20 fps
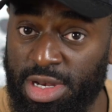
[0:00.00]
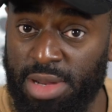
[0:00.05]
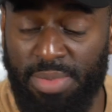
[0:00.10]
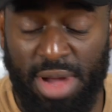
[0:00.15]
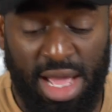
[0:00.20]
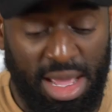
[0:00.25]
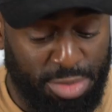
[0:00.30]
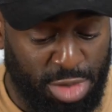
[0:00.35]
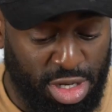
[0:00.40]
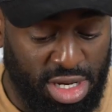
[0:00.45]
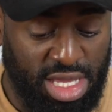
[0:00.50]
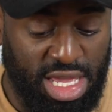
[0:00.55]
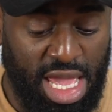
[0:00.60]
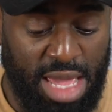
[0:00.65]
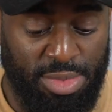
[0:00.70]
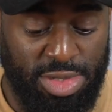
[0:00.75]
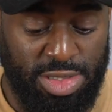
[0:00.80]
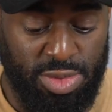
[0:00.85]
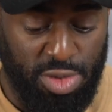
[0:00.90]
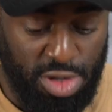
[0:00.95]
of the Bayern Munich
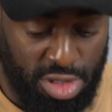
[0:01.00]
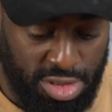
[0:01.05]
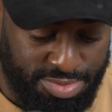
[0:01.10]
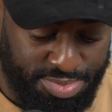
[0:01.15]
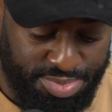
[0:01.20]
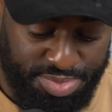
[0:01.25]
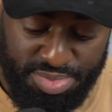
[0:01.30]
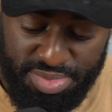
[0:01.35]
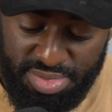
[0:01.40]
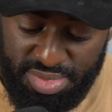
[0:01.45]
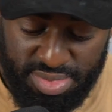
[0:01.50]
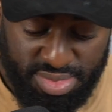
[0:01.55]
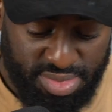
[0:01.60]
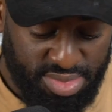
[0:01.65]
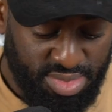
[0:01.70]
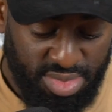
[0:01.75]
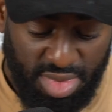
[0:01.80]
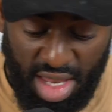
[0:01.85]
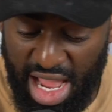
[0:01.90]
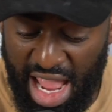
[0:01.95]
game as well.
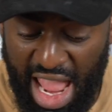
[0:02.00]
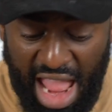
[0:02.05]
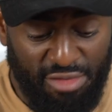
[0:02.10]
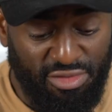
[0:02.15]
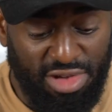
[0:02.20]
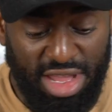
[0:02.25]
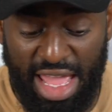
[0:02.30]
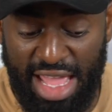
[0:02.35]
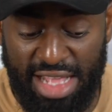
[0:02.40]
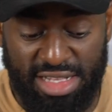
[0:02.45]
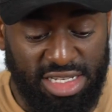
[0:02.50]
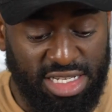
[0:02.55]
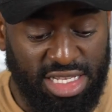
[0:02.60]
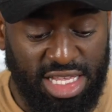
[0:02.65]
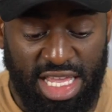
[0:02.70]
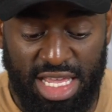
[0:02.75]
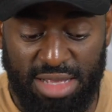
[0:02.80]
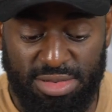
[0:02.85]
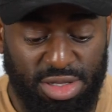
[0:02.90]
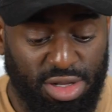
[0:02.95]
Harry Kane just
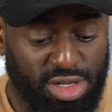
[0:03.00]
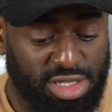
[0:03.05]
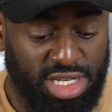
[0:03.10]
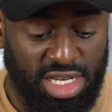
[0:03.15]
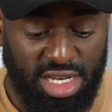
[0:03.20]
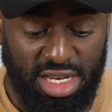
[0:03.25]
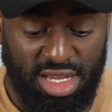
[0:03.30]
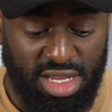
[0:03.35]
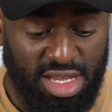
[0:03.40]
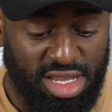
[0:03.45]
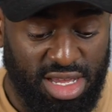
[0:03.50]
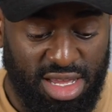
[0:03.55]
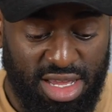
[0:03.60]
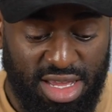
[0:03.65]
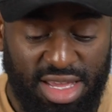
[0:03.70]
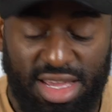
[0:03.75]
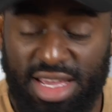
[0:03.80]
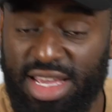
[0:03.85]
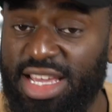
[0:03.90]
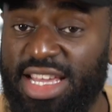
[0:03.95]
keeps notching.
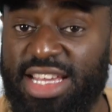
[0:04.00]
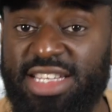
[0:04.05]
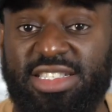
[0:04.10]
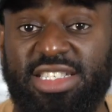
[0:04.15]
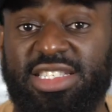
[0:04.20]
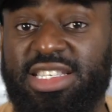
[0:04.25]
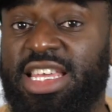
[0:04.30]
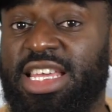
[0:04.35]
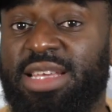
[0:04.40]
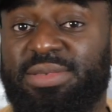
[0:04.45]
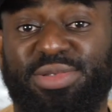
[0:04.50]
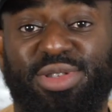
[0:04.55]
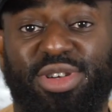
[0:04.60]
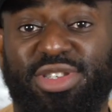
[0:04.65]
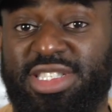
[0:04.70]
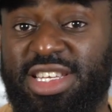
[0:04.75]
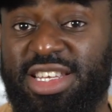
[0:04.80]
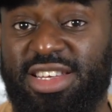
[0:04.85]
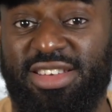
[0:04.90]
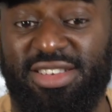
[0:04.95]
He just keeps
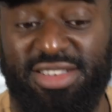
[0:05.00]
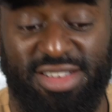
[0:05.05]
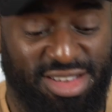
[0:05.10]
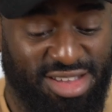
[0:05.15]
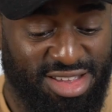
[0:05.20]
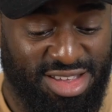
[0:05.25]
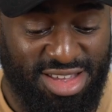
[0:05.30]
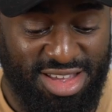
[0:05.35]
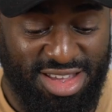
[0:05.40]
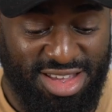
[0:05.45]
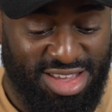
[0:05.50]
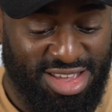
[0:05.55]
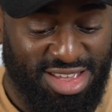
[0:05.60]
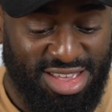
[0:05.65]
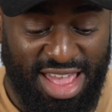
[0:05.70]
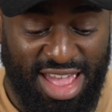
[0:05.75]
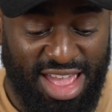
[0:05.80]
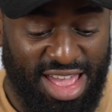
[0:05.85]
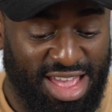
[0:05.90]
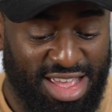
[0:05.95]
notching.
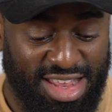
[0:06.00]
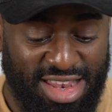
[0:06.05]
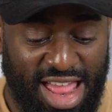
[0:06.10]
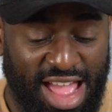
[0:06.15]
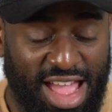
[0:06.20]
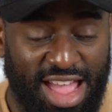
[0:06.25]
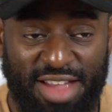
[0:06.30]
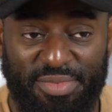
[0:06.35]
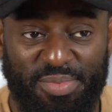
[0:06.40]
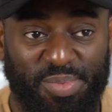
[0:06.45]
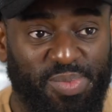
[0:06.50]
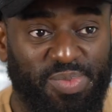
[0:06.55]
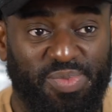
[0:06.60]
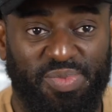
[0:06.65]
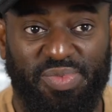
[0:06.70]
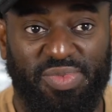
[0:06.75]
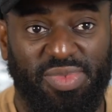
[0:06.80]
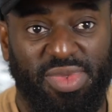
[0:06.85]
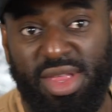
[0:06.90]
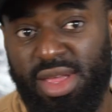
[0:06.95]
Yeah, like
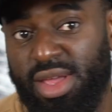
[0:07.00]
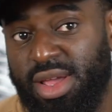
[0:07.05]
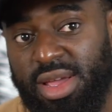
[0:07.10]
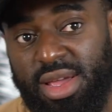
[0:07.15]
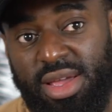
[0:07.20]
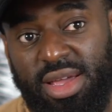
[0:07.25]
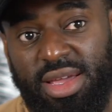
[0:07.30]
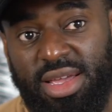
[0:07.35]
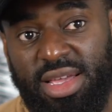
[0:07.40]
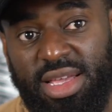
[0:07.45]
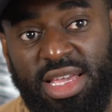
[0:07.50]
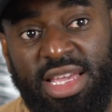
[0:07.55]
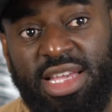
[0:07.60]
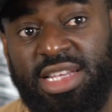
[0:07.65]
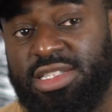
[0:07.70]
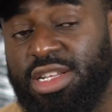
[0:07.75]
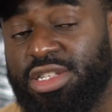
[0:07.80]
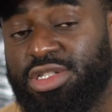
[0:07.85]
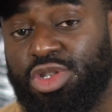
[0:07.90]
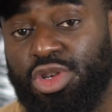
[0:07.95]

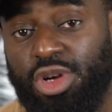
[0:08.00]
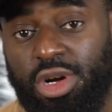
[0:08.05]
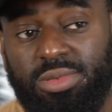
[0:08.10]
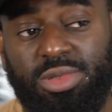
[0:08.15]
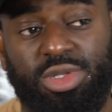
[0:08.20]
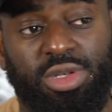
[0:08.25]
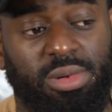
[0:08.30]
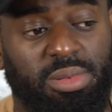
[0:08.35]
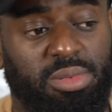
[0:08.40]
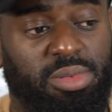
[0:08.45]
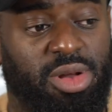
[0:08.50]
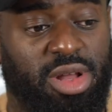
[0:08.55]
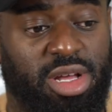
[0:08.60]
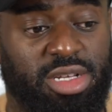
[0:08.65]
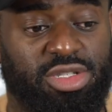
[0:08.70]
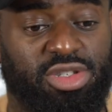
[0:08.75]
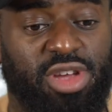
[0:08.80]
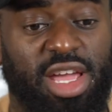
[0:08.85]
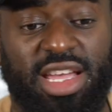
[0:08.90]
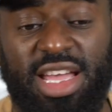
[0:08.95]
he's a top top
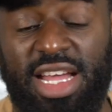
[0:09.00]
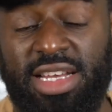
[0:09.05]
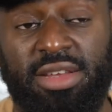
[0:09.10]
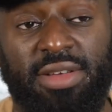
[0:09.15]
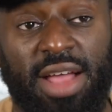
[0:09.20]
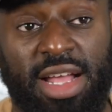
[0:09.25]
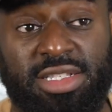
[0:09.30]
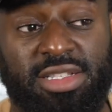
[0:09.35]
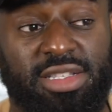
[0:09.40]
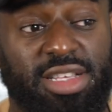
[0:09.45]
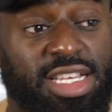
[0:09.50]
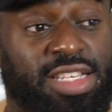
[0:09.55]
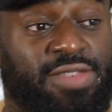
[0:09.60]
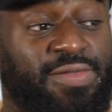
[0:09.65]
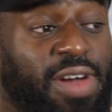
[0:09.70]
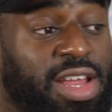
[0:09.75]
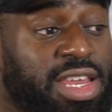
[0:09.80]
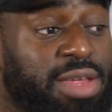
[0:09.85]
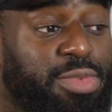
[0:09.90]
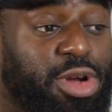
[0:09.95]
class striker, and and it's
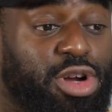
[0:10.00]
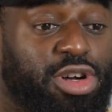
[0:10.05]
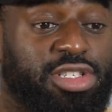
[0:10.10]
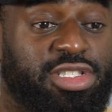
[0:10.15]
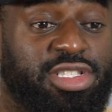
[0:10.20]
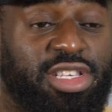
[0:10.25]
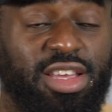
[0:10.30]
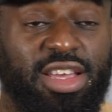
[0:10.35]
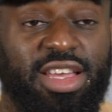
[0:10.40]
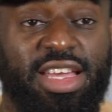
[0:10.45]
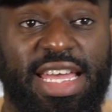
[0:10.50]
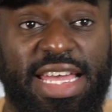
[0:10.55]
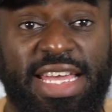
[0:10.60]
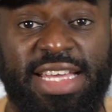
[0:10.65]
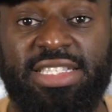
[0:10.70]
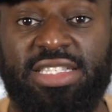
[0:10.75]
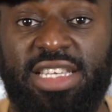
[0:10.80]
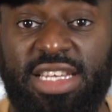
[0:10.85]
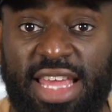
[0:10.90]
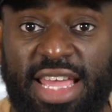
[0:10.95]
funny because
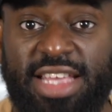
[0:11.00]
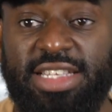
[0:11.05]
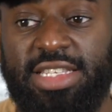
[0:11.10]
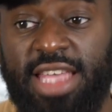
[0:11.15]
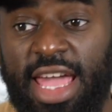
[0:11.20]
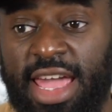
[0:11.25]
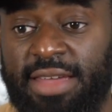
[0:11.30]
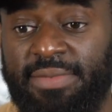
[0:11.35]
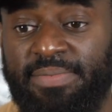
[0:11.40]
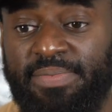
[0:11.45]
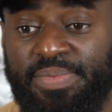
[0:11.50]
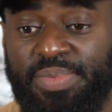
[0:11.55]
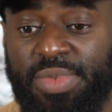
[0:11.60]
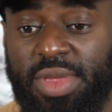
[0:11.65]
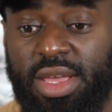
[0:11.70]
in today's game,